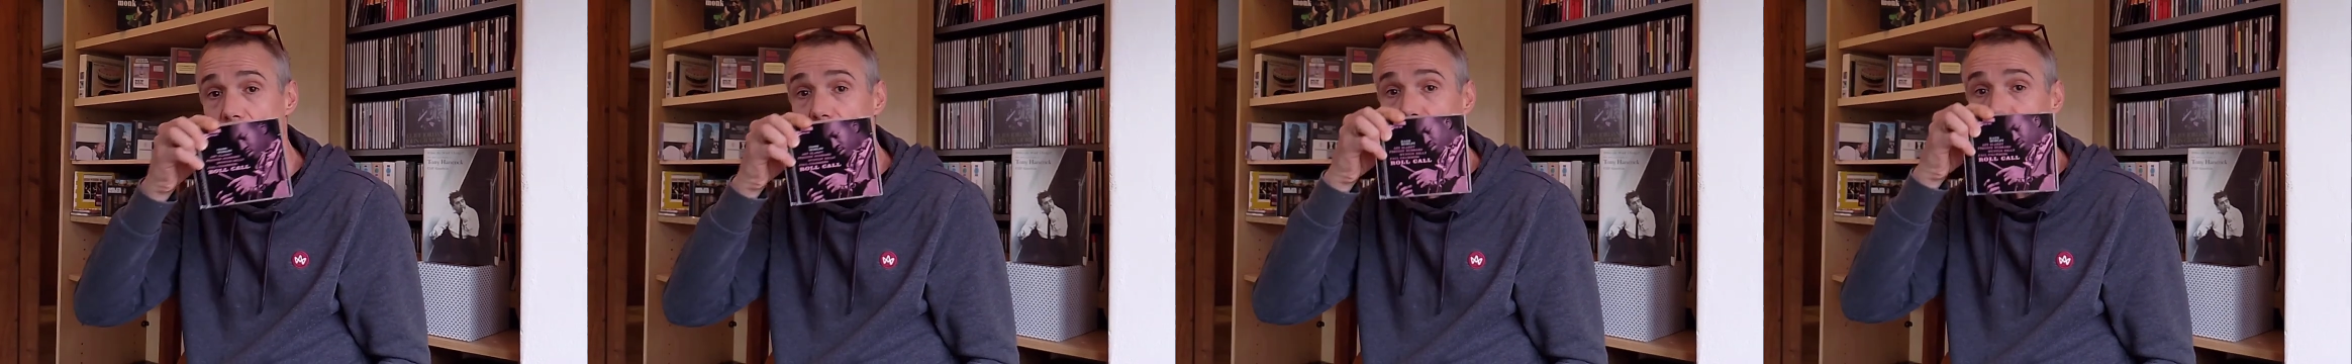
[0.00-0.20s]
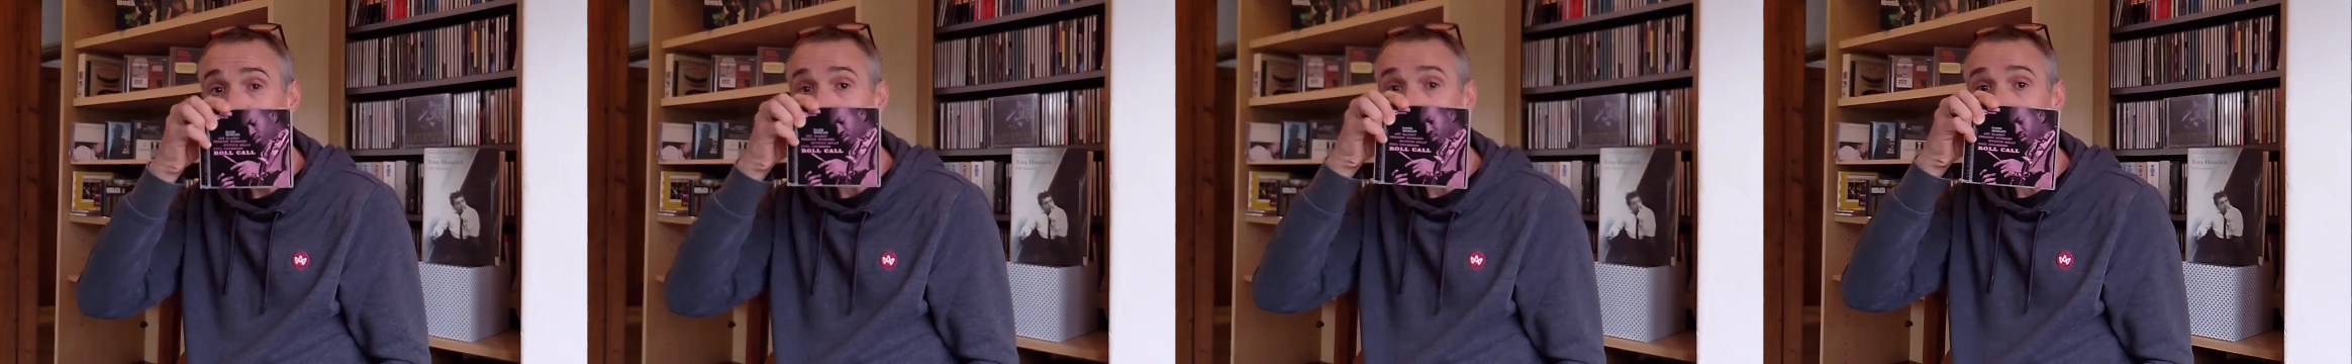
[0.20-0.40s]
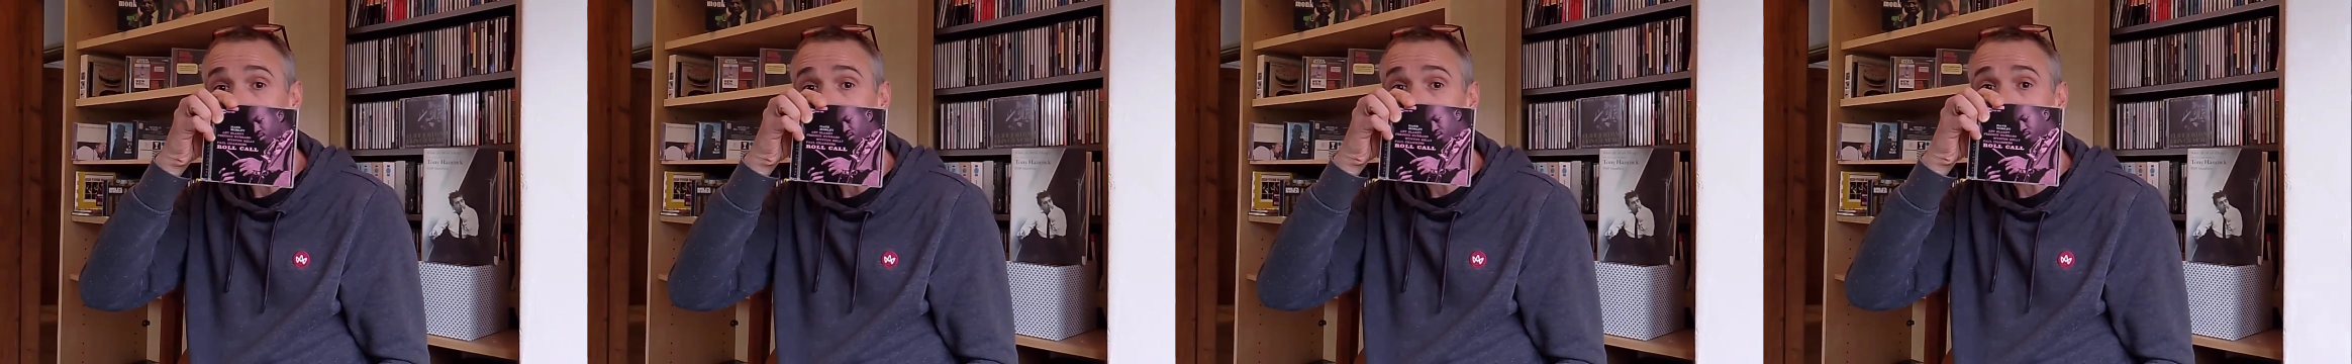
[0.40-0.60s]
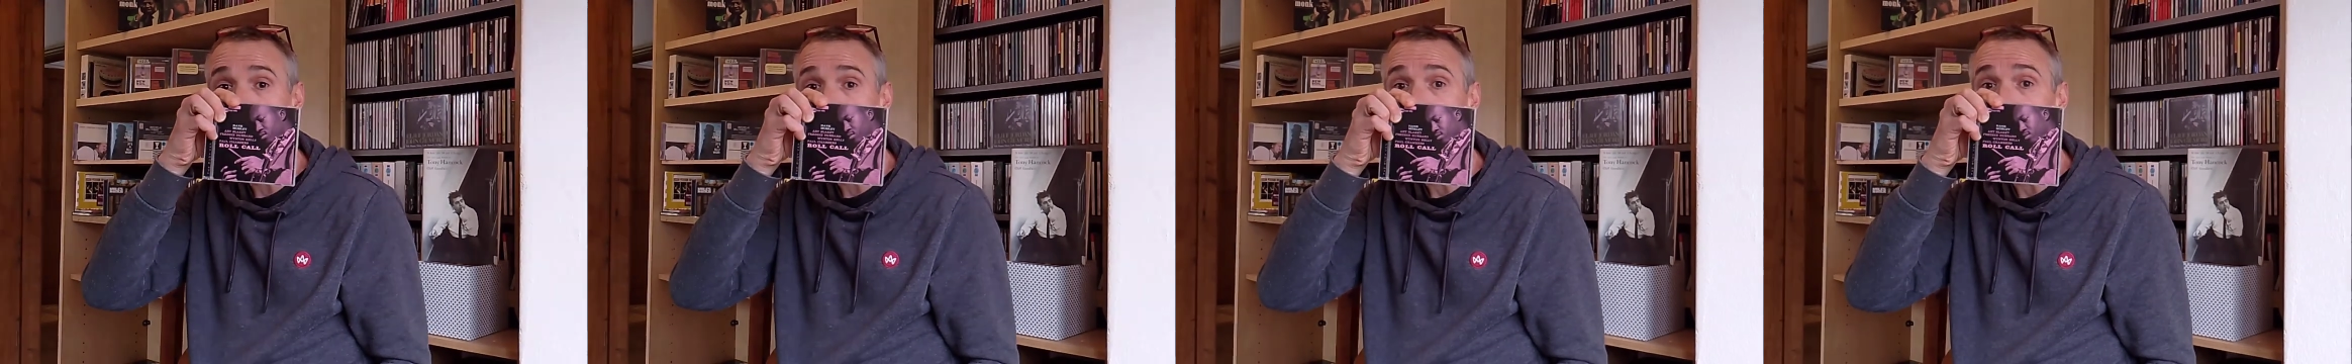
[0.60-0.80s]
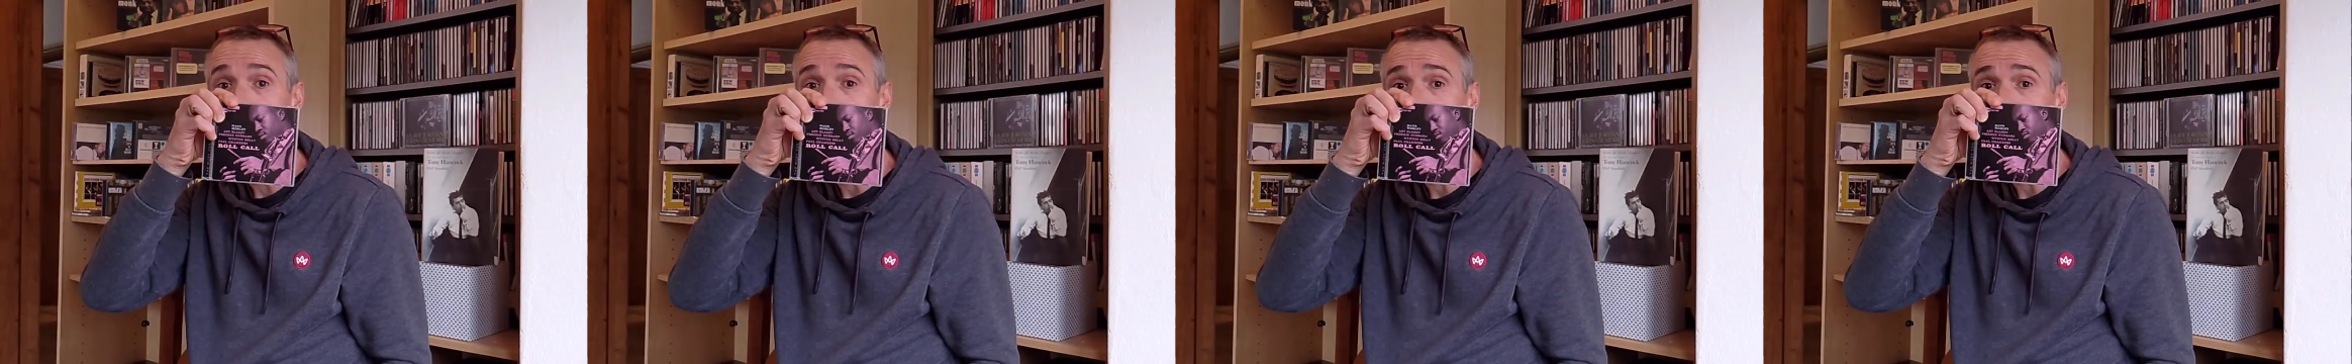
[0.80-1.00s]
Roll
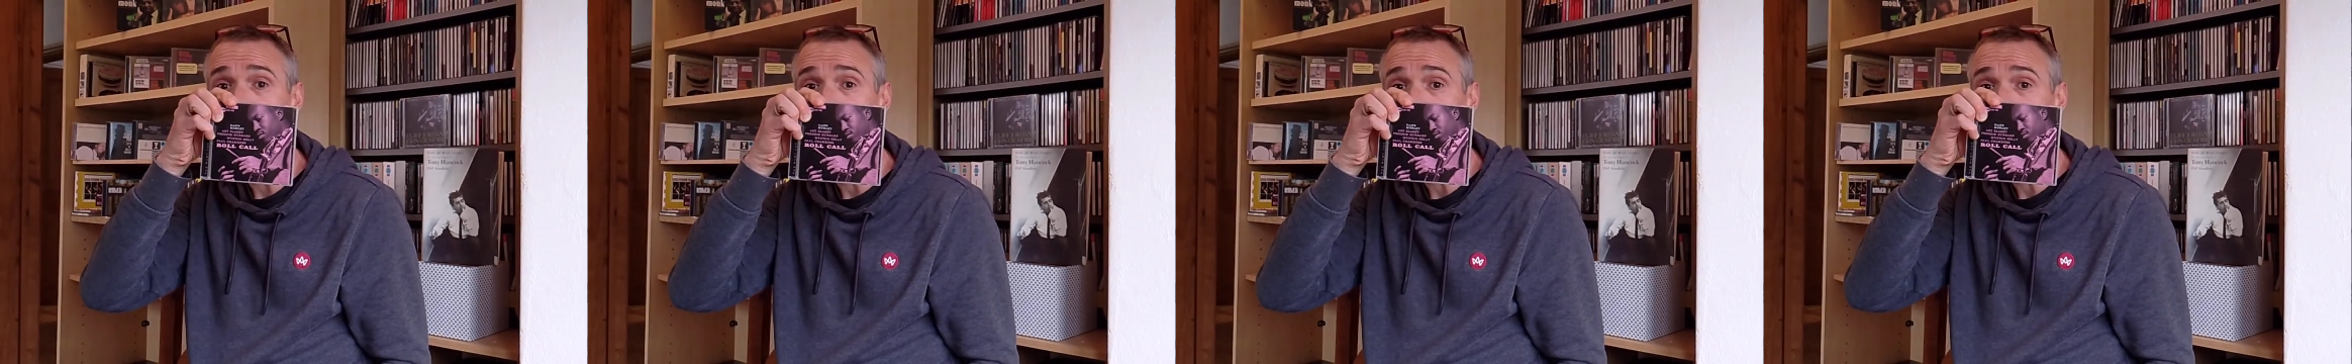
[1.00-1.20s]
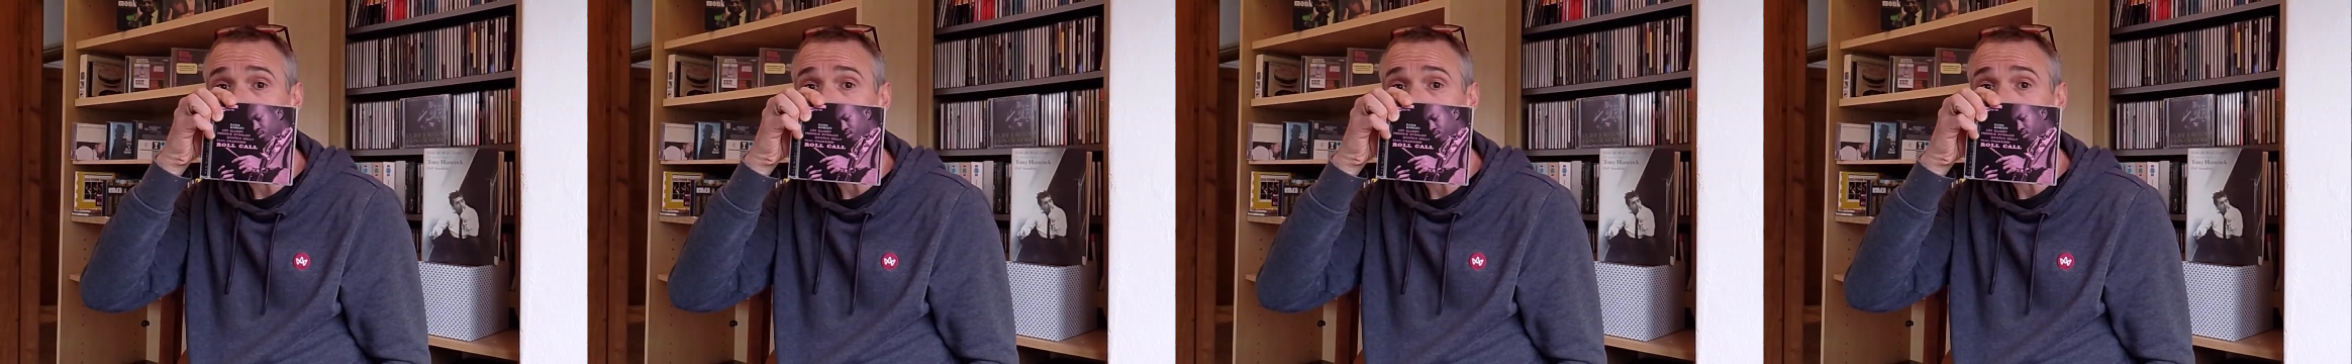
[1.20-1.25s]
Call,